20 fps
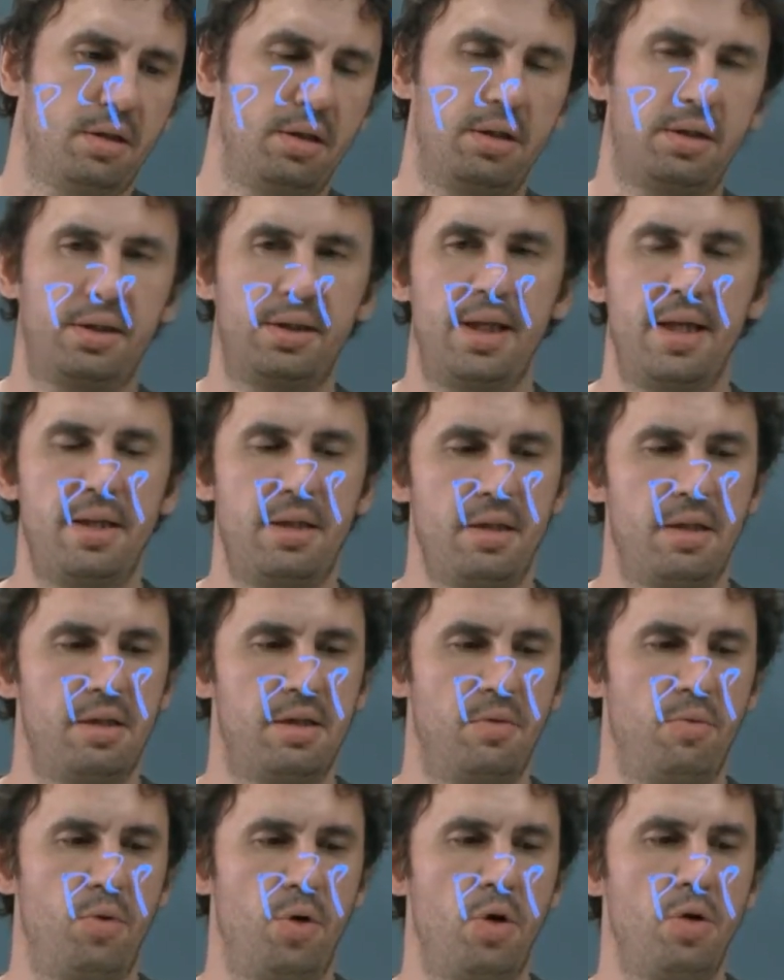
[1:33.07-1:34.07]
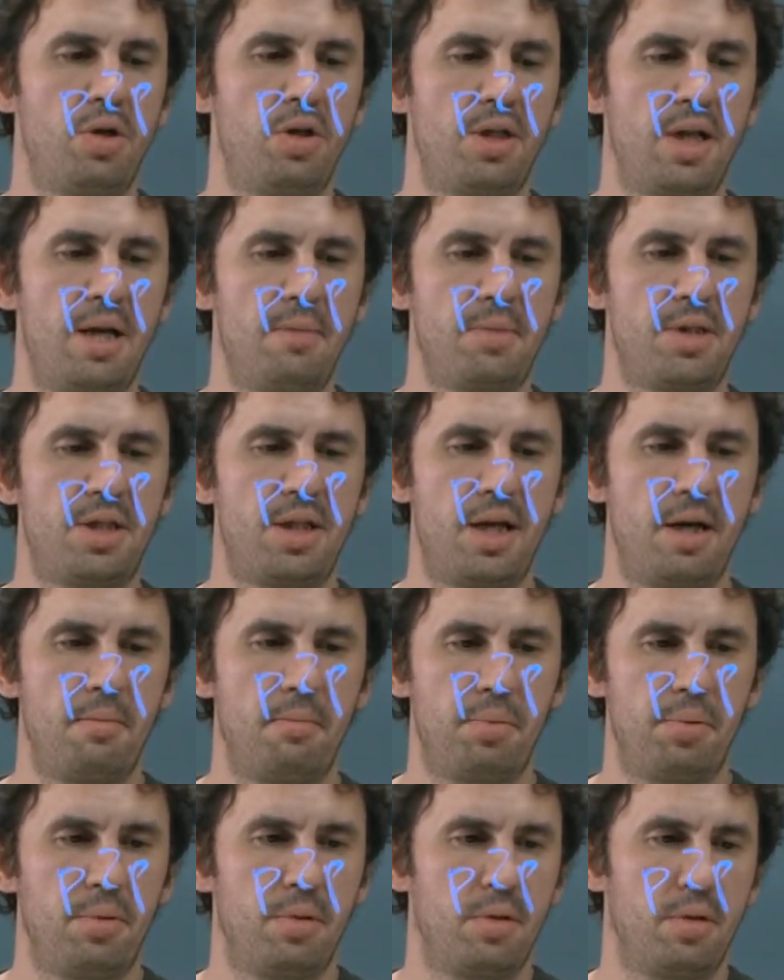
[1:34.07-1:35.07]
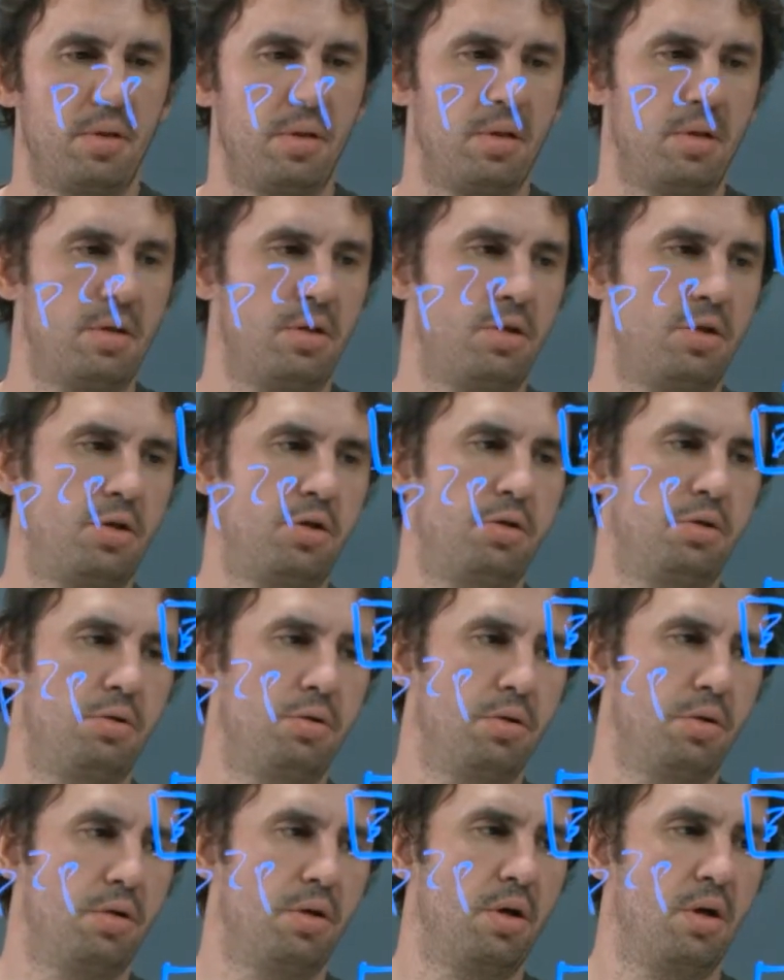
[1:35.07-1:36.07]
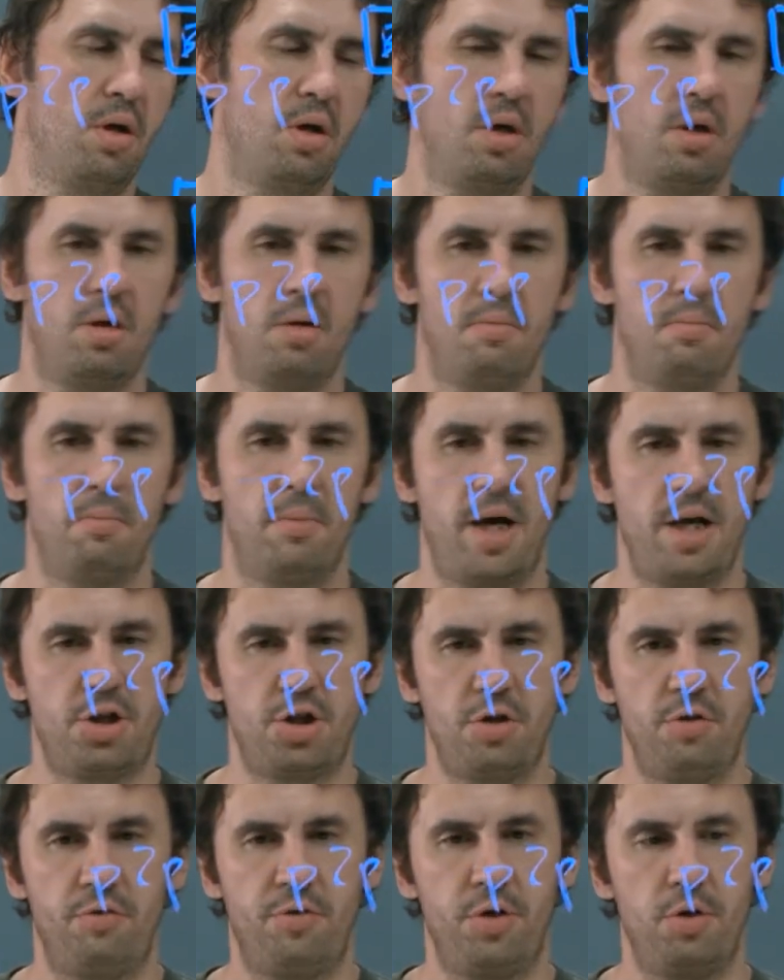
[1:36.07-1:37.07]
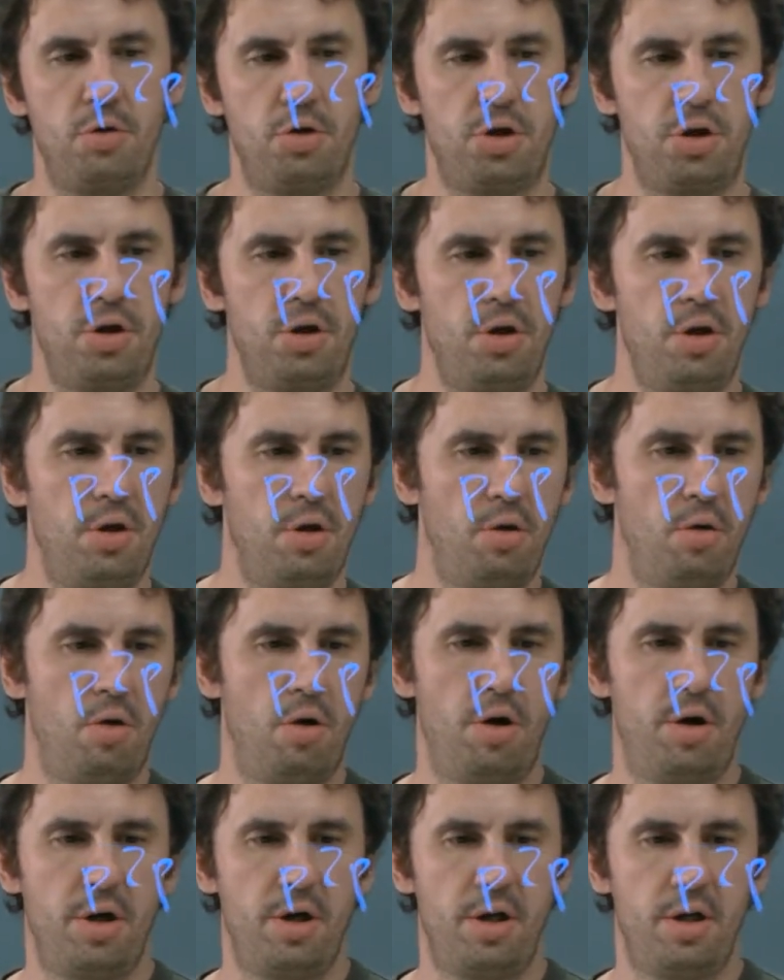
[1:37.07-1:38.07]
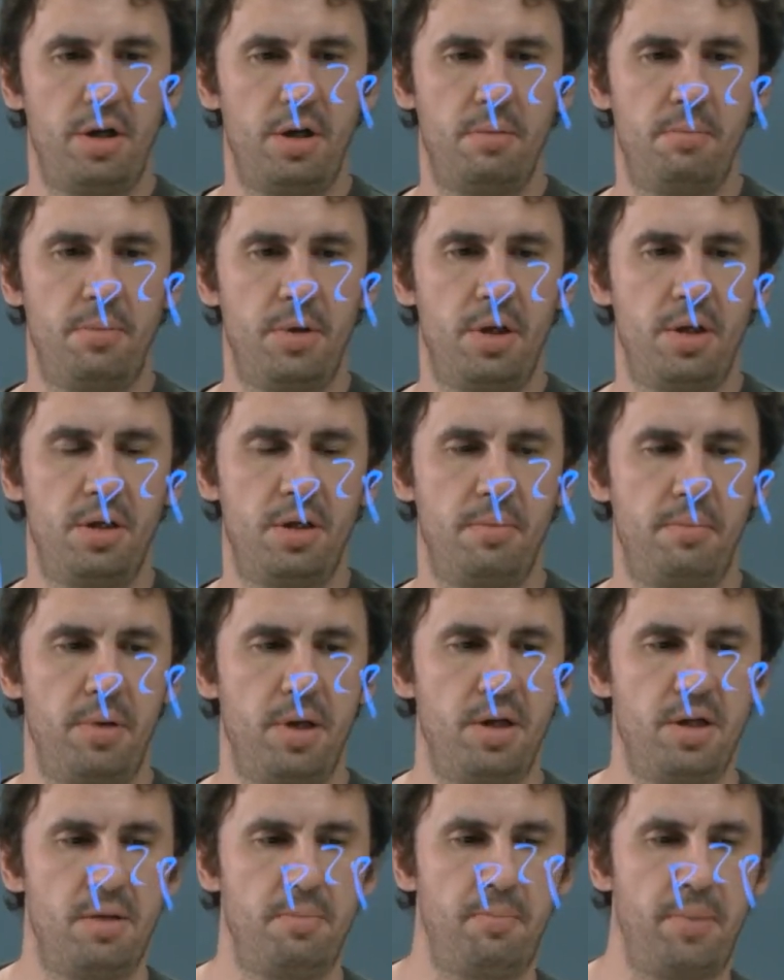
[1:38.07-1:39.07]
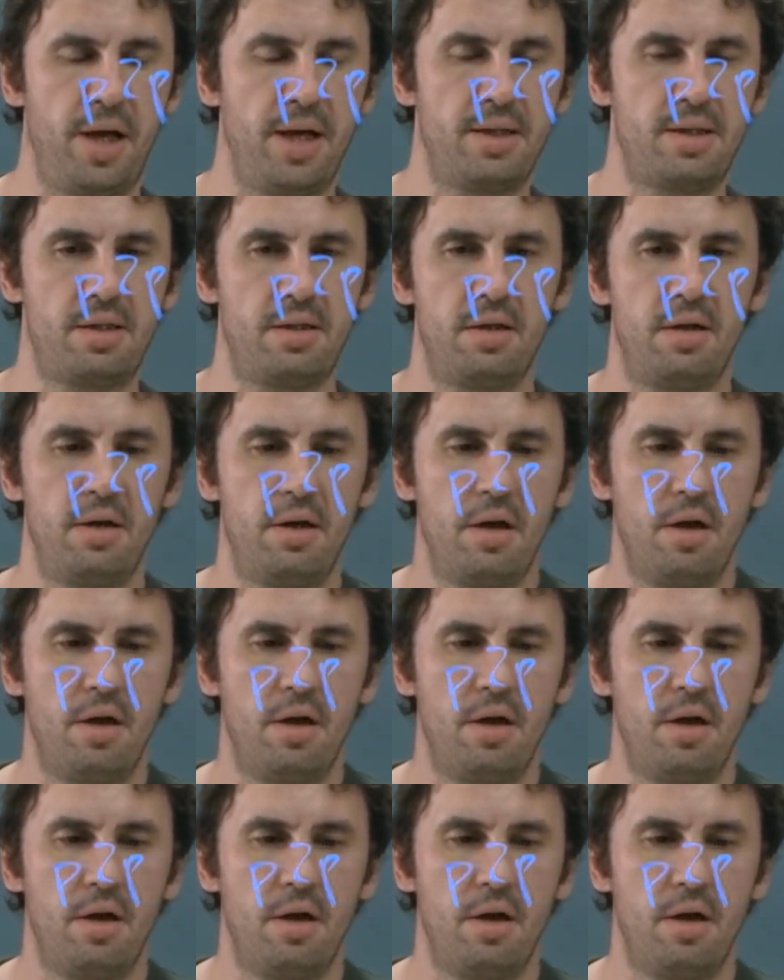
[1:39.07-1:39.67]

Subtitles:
set the wrong timestamp too much in future or in the past.